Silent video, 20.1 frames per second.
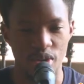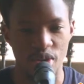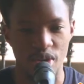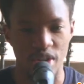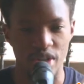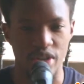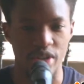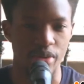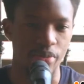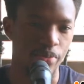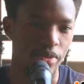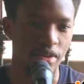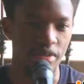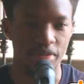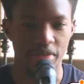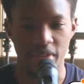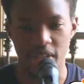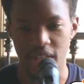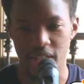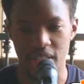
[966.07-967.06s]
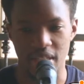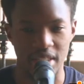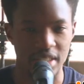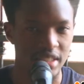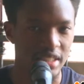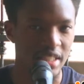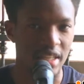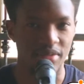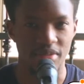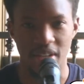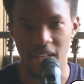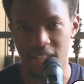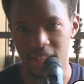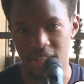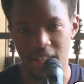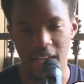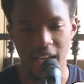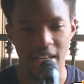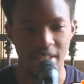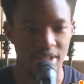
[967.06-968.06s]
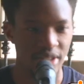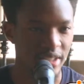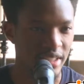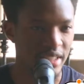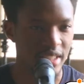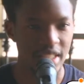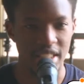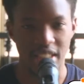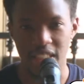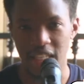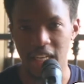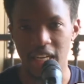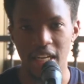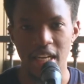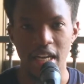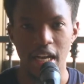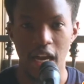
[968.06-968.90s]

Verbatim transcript: you're a prophet and stuff like that. You're a teacher.